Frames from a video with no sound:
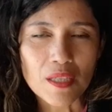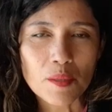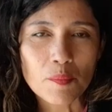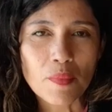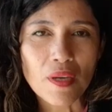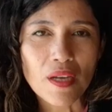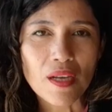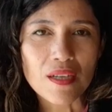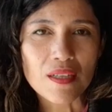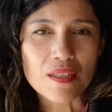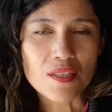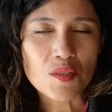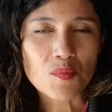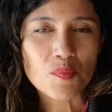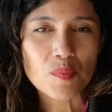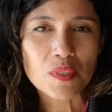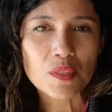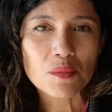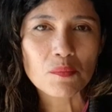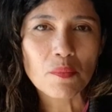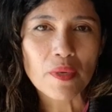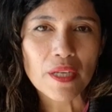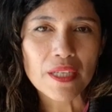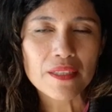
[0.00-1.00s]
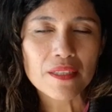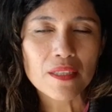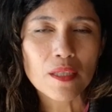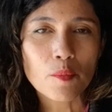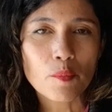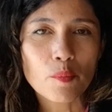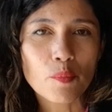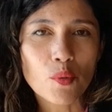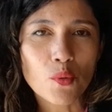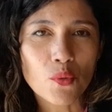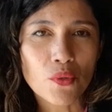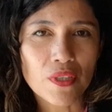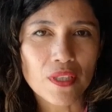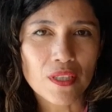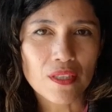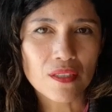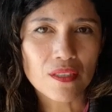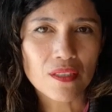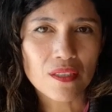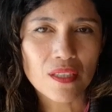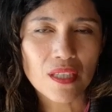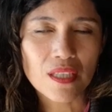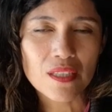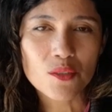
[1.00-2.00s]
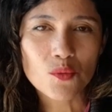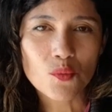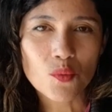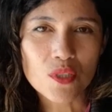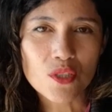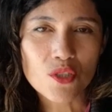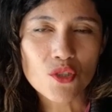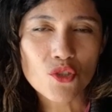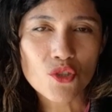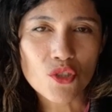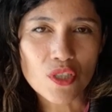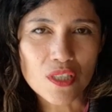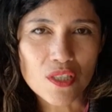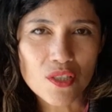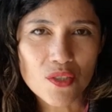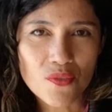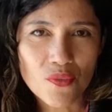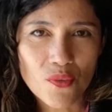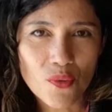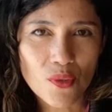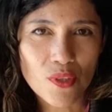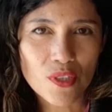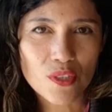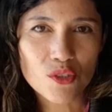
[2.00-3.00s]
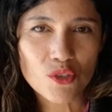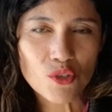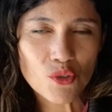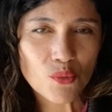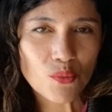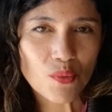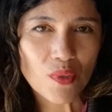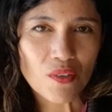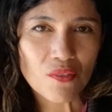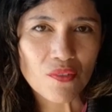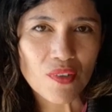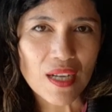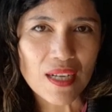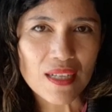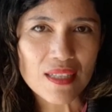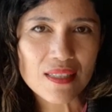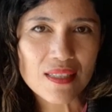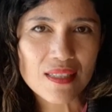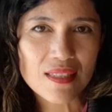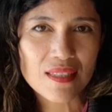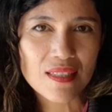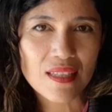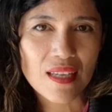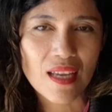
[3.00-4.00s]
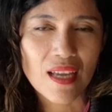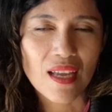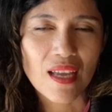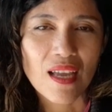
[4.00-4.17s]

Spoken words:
my husband made a booking. It was just for the two of us.